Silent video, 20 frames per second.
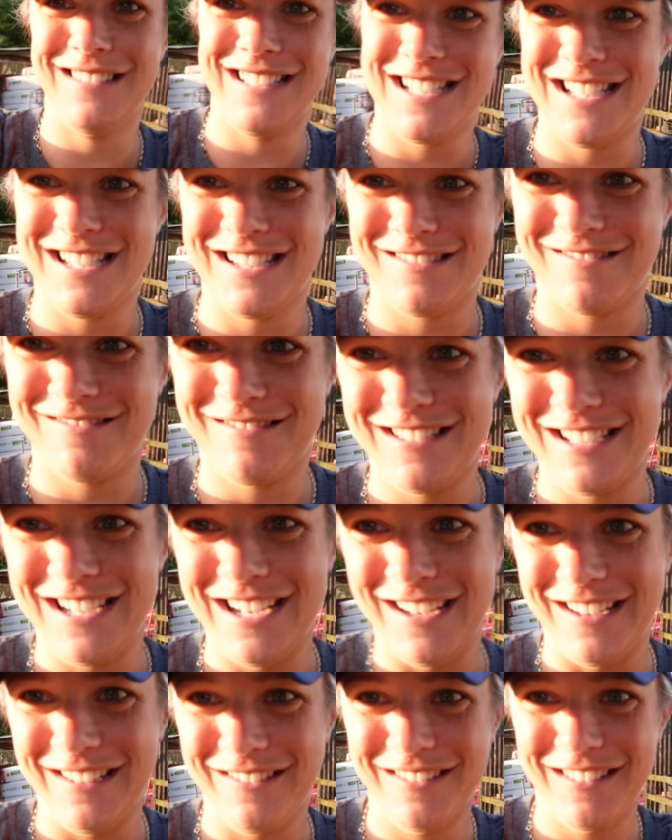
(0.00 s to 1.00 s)
this is all
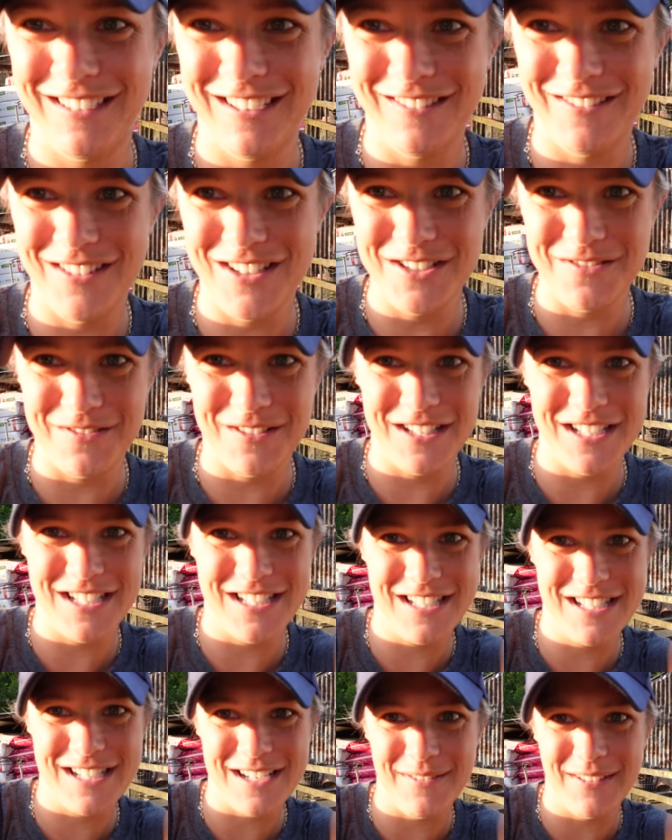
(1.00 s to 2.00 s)
new. I wonder what
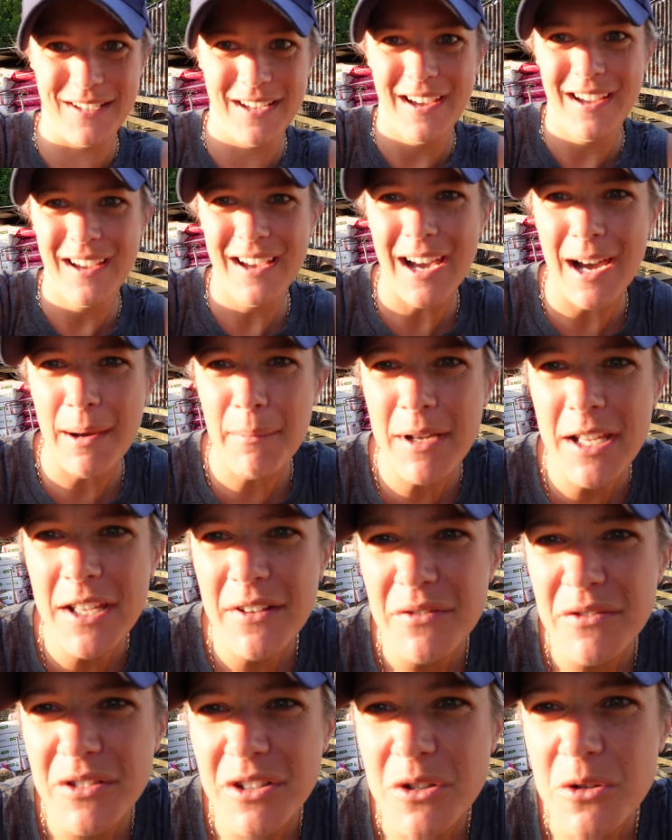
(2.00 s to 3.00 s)
this is coming. Am I
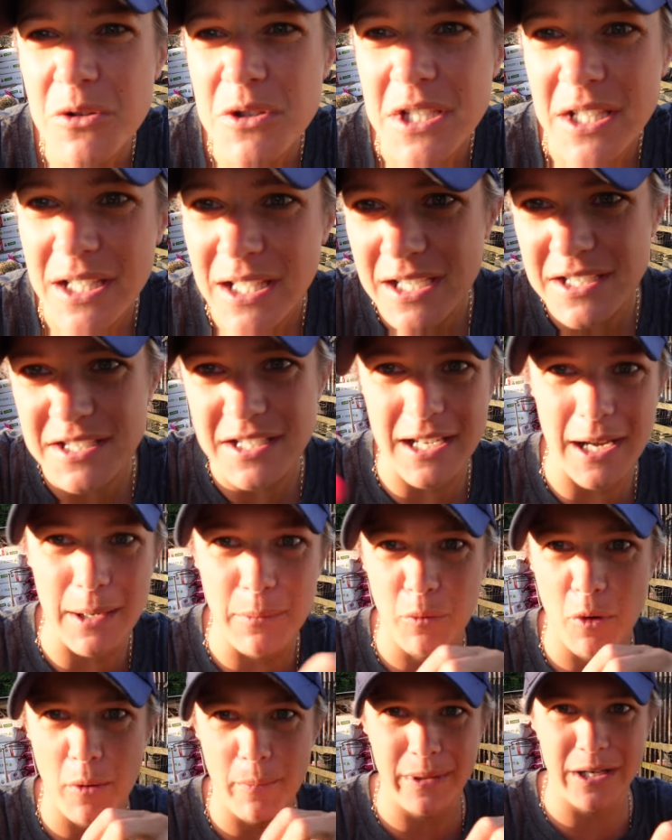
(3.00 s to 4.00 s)
even recording? Yes, I
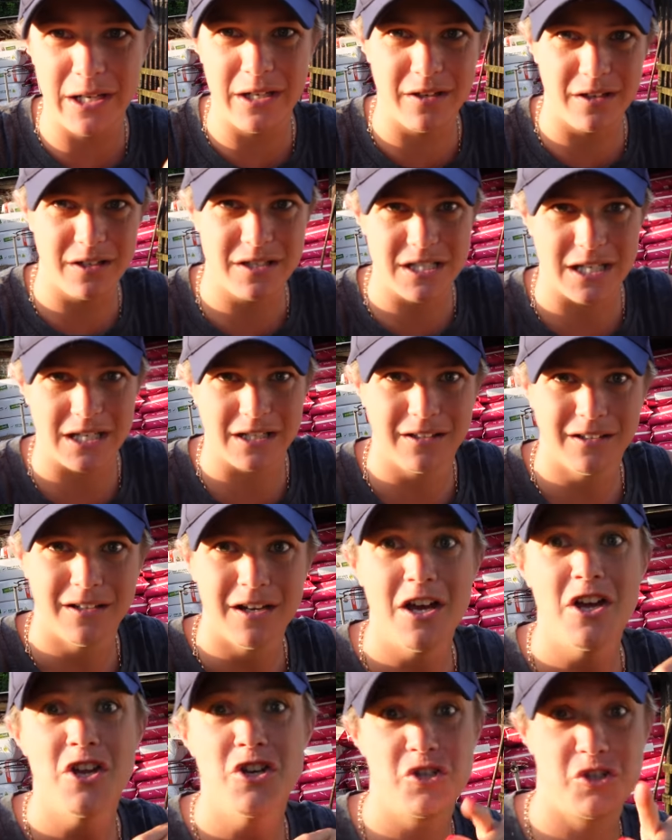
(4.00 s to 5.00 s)
am. 1:19.
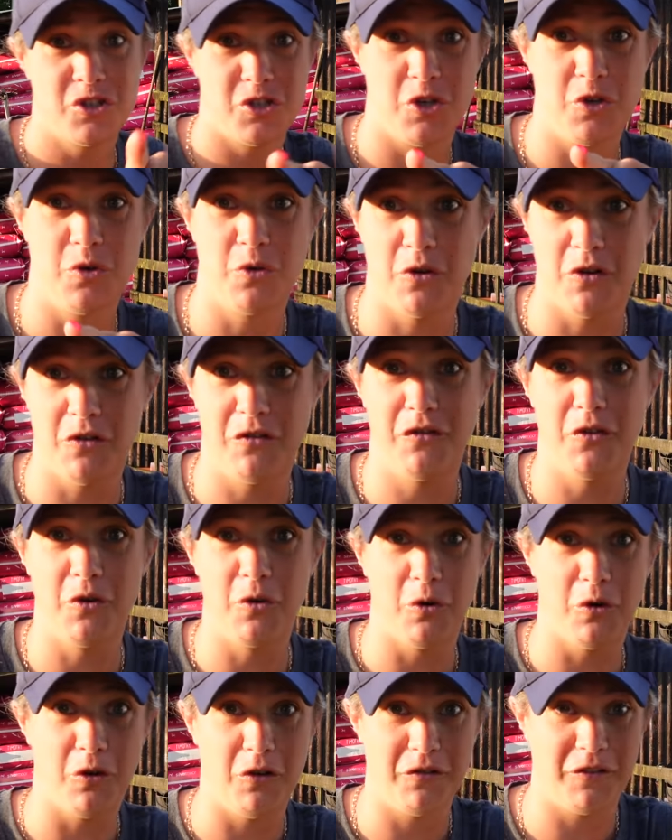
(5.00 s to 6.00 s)
Do not
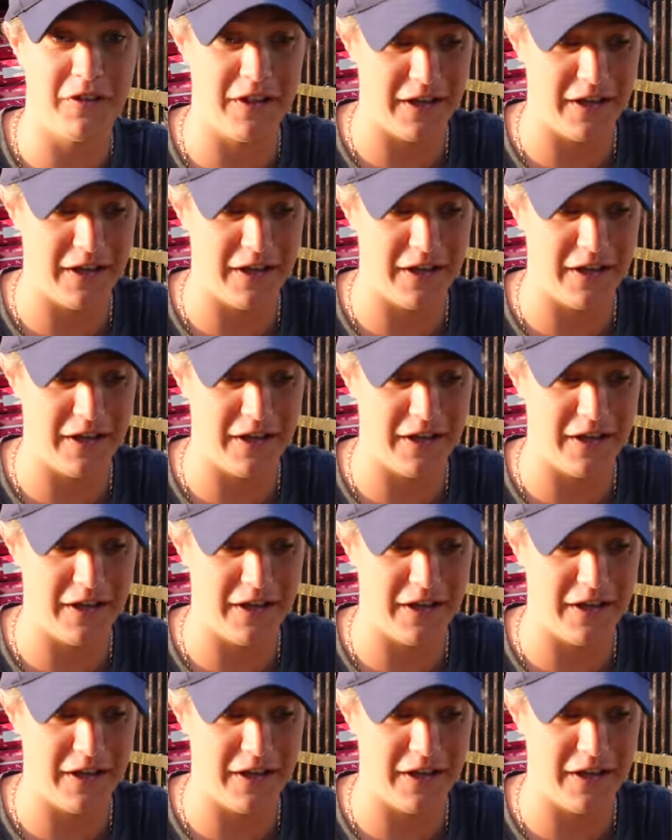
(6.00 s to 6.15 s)
fall off